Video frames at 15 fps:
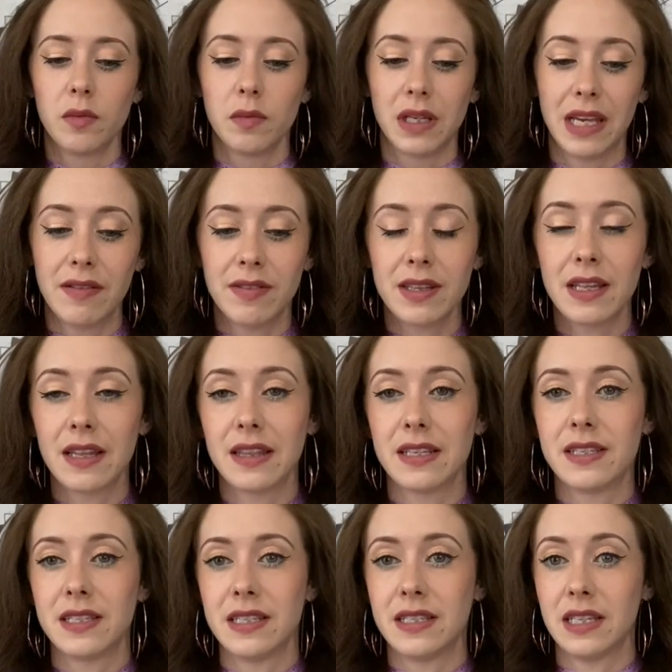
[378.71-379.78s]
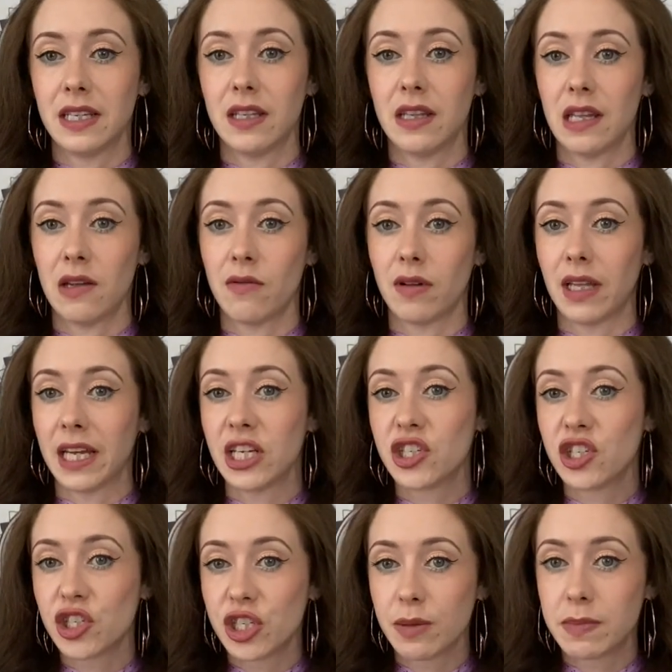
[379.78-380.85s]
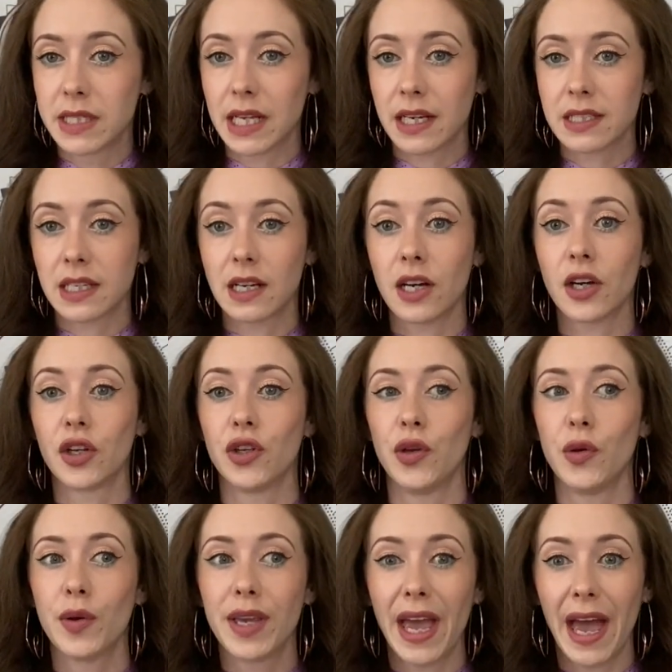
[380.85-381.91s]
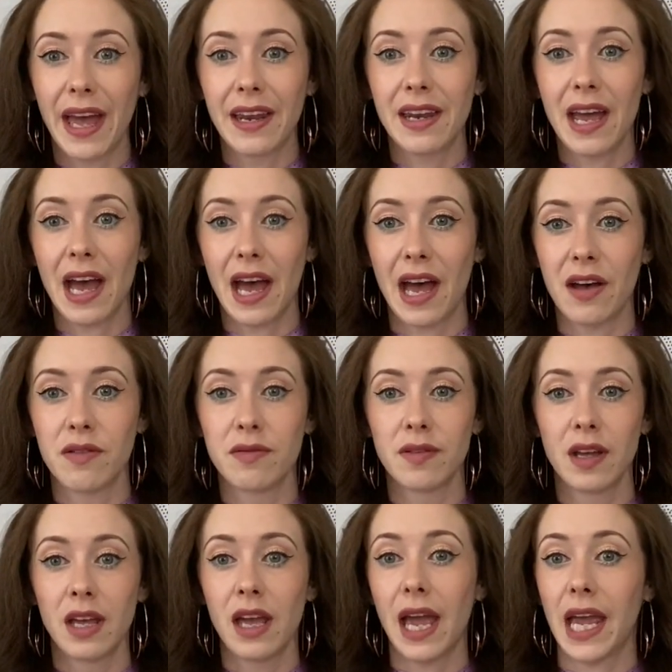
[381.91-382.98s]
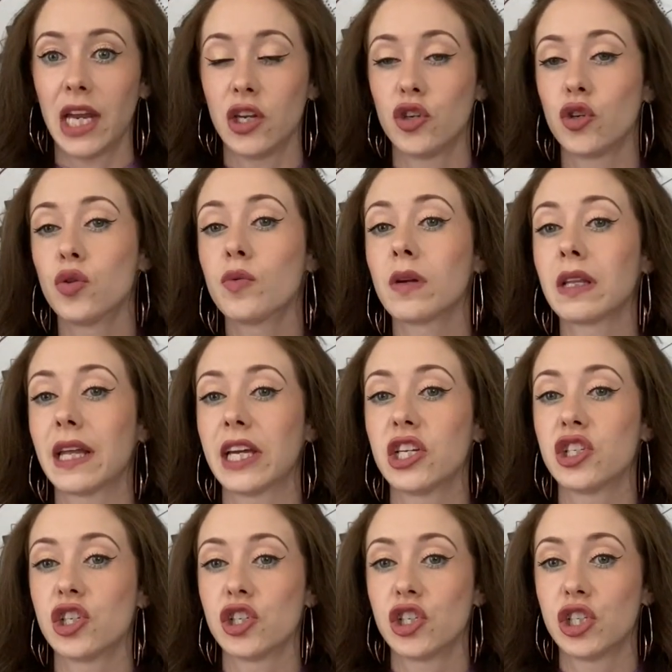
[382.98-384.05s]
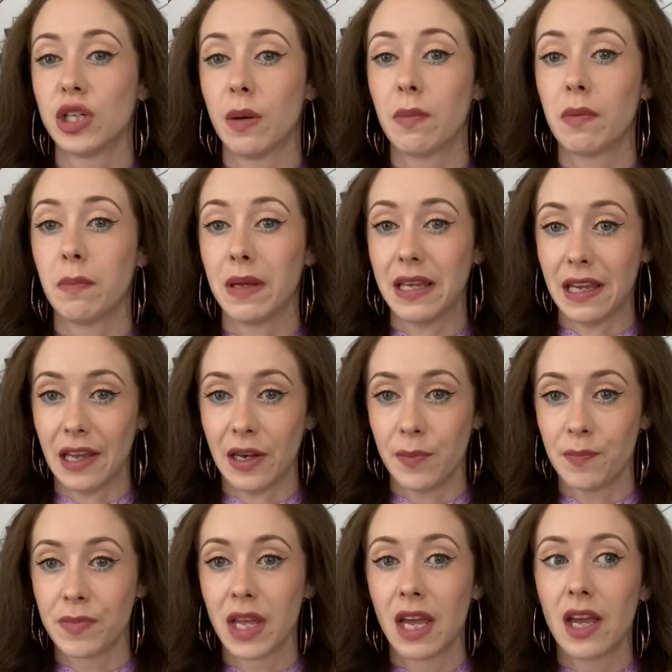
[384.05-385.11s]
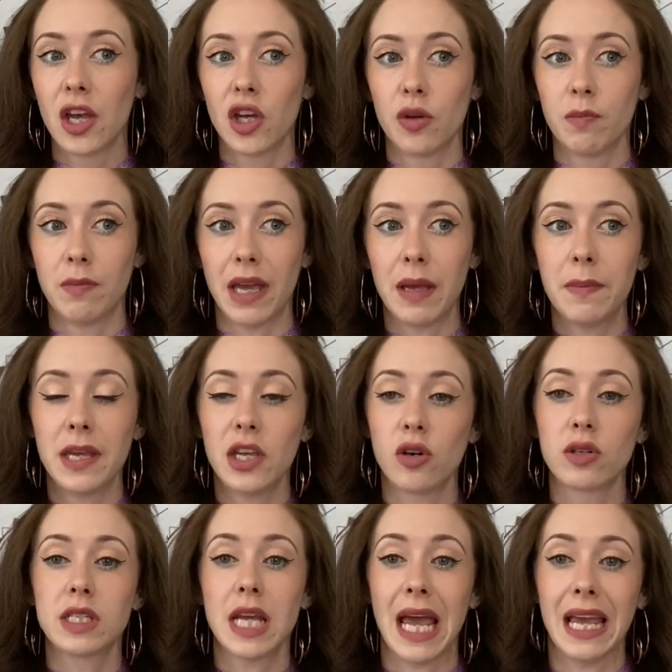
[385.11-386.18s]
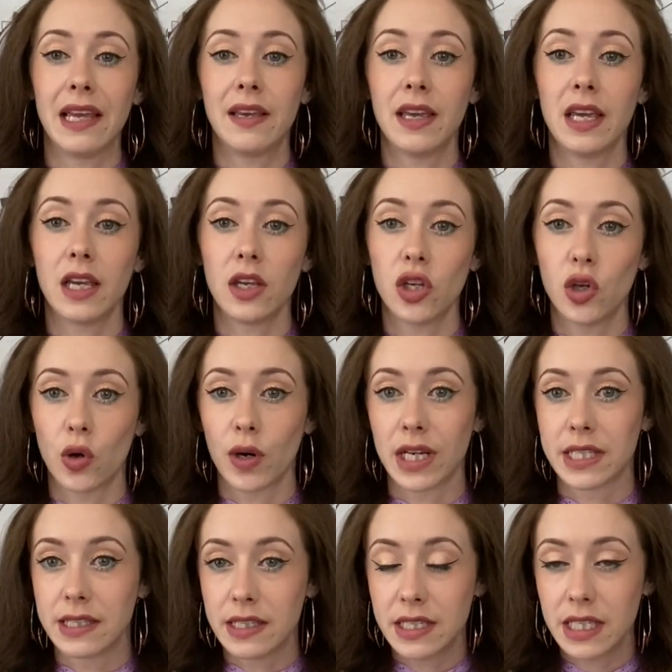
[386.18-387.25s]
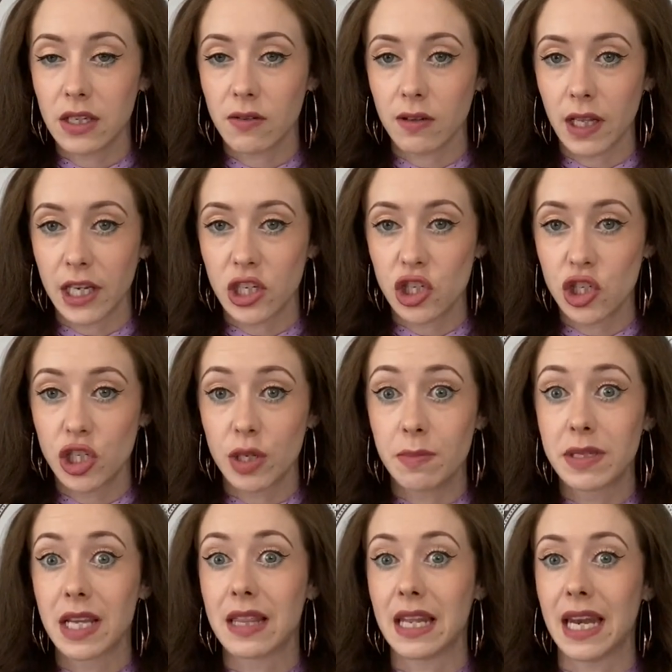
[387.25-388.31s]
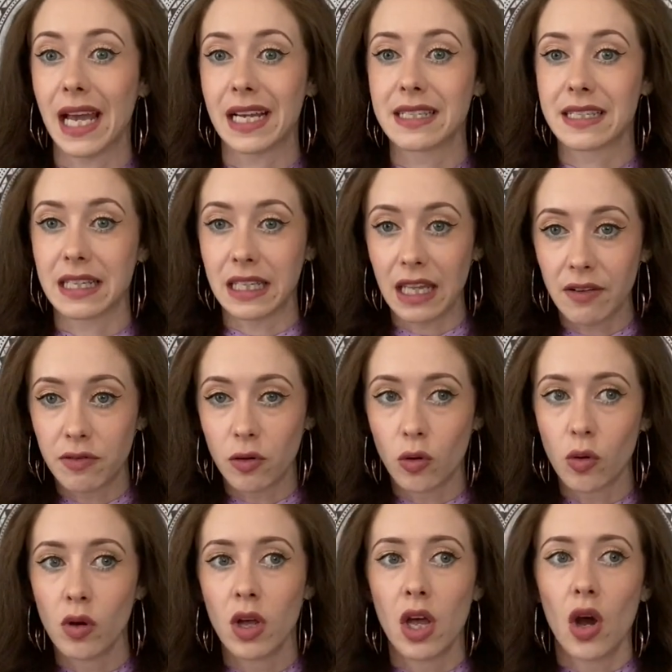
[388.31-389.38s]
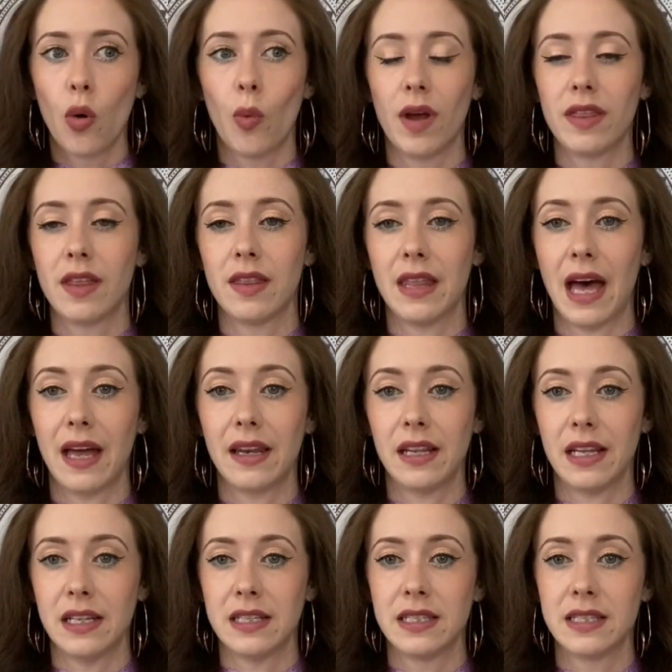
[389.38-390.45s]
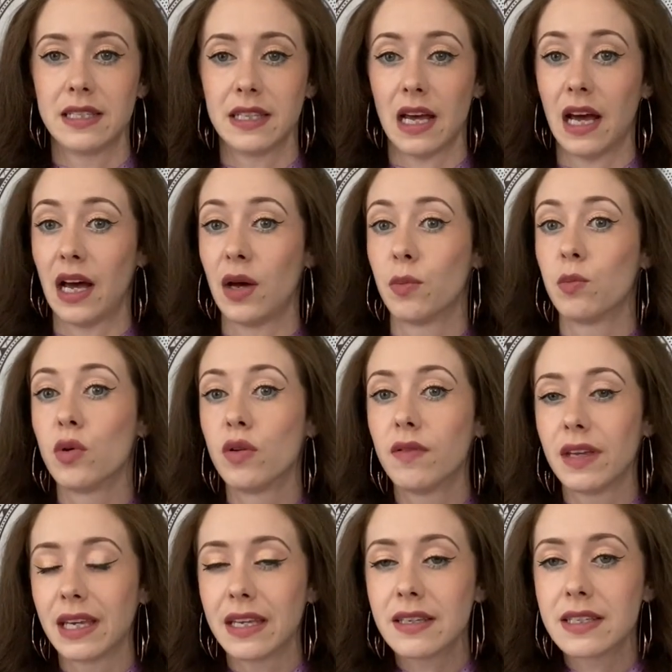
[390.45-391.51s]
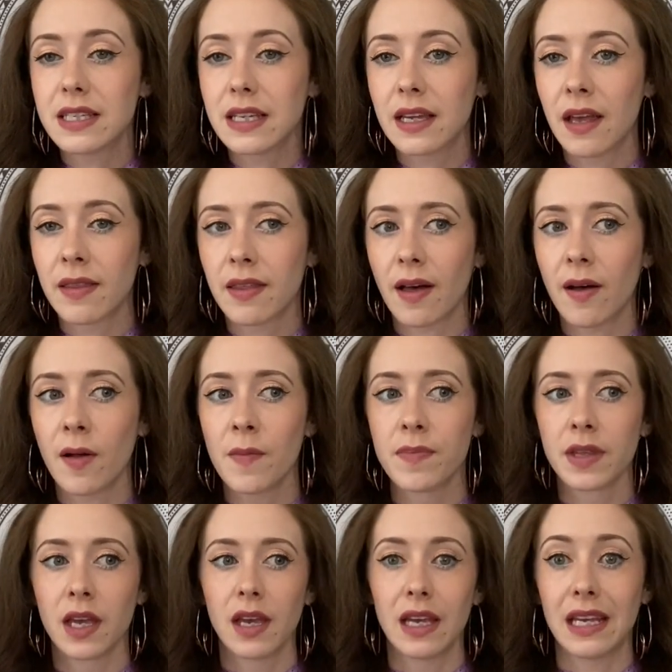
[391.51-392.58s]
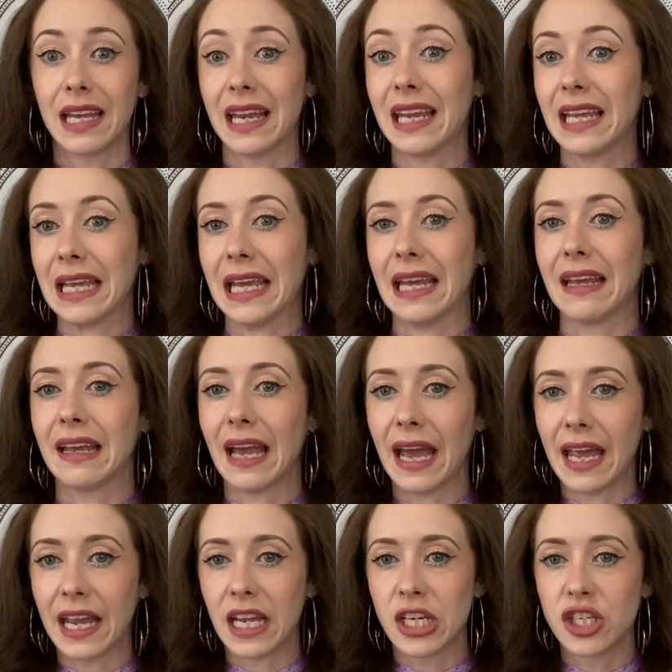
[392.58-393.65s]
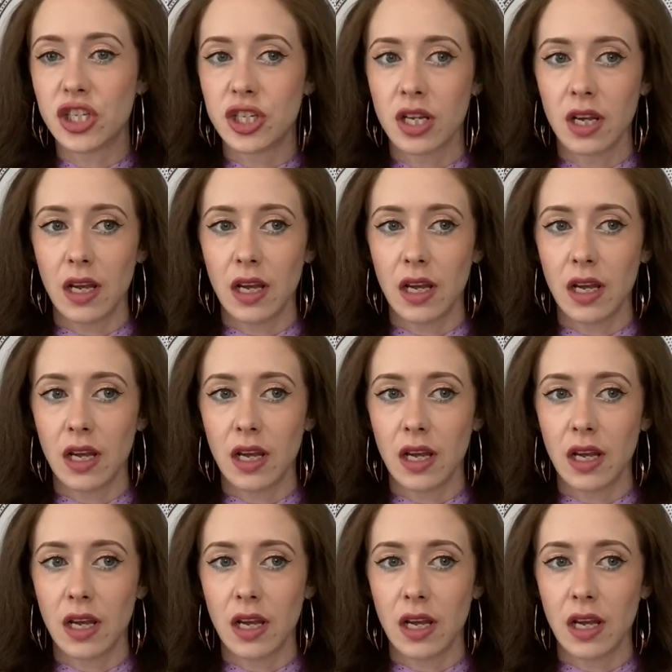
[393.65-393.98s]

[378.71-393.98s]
given that this is in the relationship sector, you can have a new relationship begin. Maybe you're taking your existing relationship to the next level, whether that is moving in together, getting engaged,